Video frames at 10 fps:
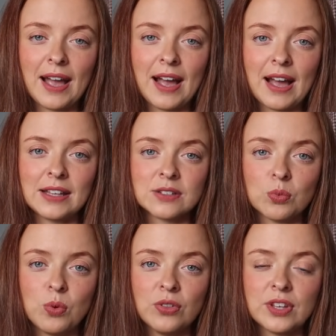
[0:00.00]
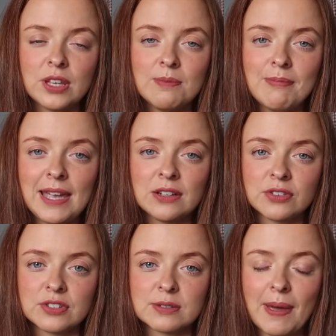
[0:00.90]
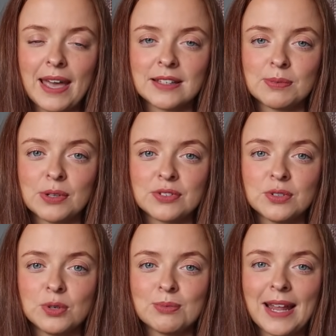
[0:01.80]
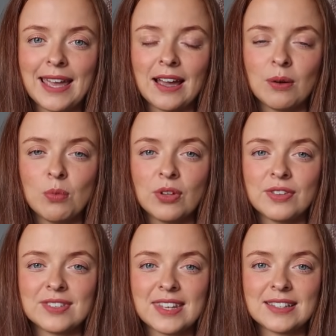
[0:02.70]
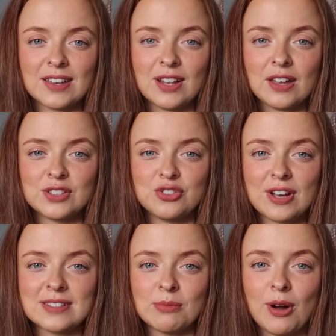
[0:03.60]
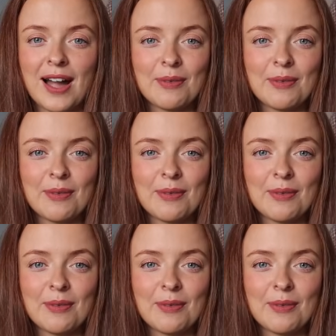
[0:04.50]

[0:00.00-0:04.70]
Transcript: and one that you may not suspect because normally I'm one that says I like to dress smart.